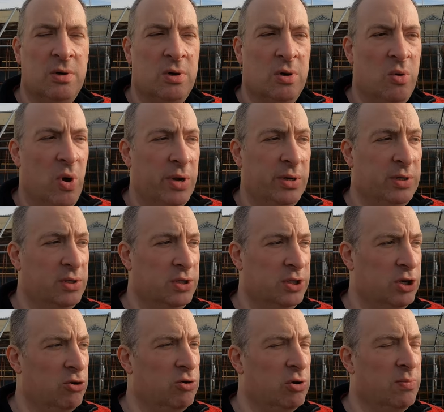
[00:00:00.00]
quite
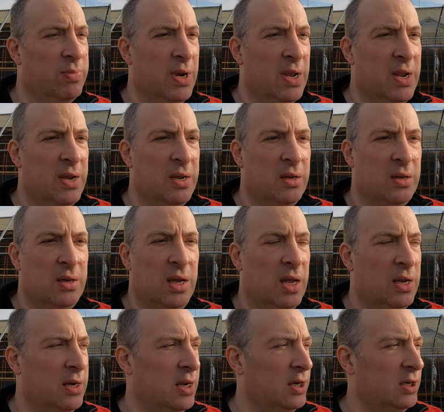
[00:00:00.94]
considerably,
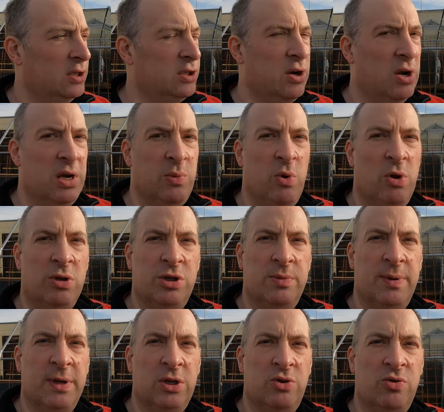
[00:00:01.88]
and it certainly wants
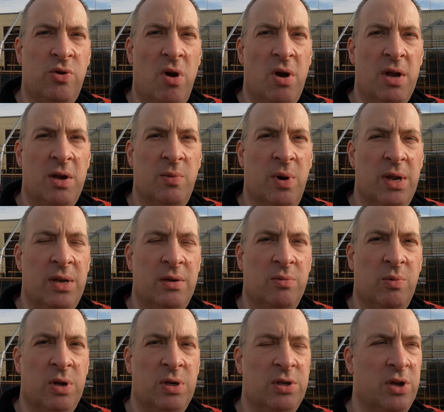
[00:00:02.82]
to be dry
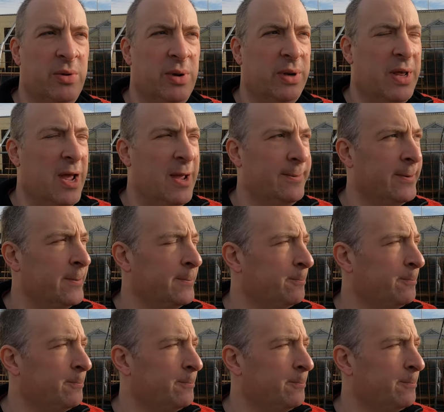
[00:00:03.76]
when doing that.